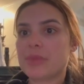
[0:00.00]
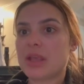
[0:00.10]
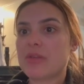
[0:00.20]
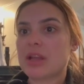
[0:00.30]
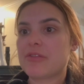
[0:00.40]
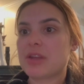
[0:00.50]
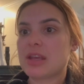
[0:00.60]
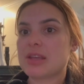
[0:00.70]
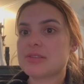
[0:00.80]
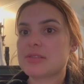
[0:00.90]
Even if it
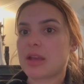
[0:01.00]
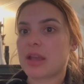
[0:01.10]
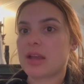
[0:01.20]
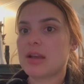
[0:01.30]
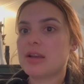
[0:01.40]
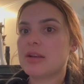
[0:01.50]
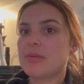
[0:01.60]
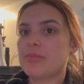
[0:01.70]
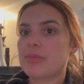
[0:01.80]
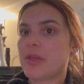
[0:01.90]
is, like,
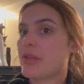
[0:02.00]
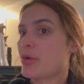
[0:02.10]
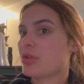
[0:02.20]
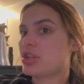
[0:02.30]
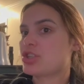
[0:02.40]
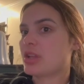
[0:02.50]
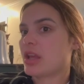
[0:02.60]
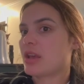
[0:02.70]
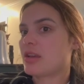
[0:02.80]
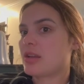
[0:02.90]
in their religion,
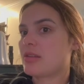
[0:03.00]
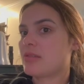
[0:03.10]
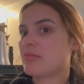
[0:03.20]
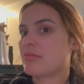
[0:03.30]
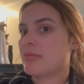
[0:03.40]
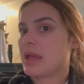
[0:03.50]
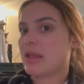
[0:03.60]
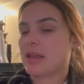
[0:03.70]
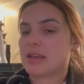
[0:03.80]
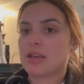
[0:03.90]
like
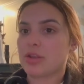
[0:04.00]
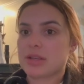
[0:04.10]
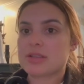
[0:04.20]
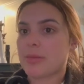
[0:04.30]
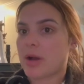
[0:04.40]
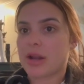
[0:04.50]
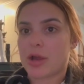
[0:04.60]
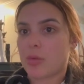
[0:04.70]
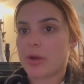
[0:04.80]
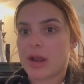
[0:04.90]
killing somebody
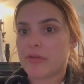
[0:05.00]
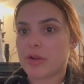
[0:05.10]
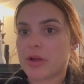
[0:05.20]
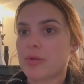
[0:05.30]
or whatever.